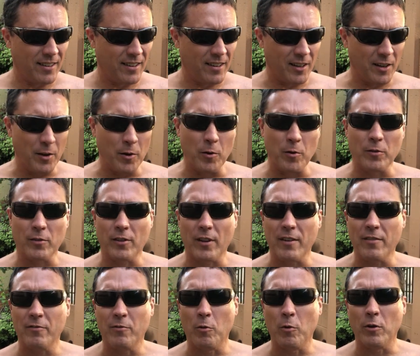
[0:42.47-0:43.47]
I know it's like
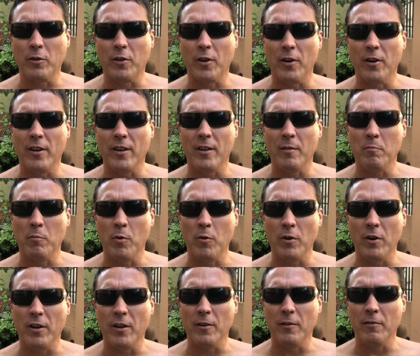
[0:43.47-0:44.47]
4:30 in the
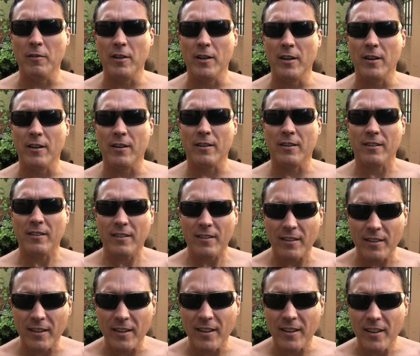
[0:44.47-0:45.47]
morning over there
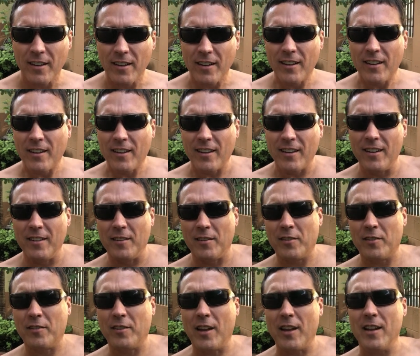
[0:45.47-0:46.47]
in the
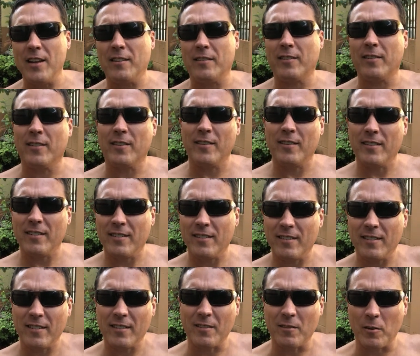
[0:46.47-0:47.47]
States,
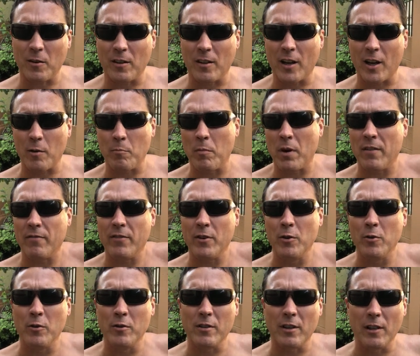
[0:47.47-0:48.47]
where a lot of my
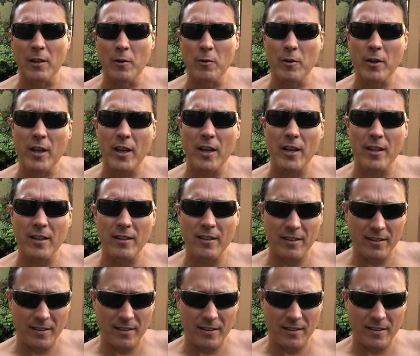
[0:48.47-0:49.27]
viewers are located.